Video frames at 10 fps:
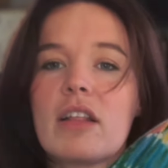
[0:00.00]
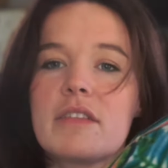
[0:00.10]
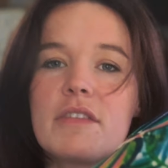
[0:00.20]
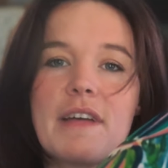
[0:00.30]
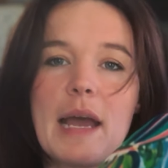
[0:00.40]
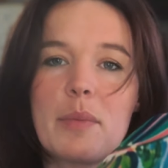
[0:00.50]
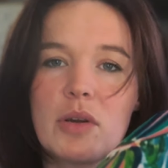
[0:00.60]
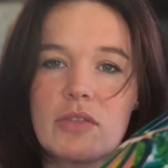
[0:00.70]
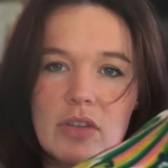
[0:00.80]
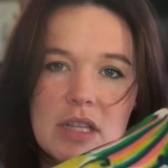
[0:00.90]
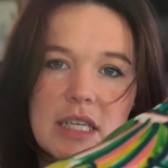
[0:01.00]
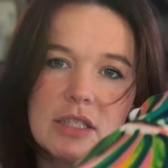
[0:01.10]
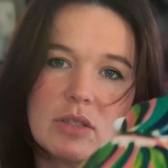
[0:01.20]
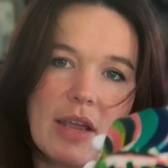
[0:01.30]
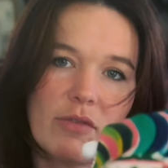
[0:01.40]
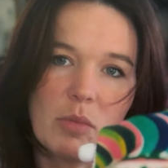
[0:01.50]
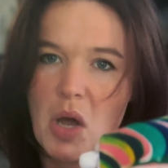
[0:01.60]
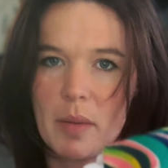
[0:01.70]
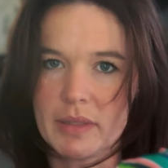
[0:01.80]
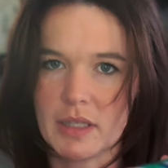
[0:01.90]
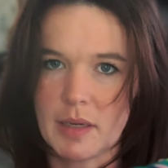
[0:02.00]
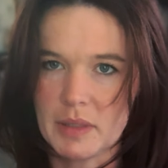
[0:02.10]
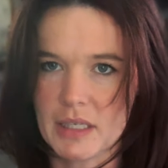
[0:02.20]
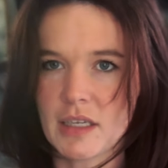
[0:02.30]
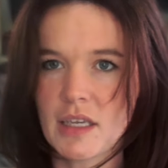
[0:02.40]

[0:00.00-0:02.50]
of the fabric for these came from Hobby Lobby.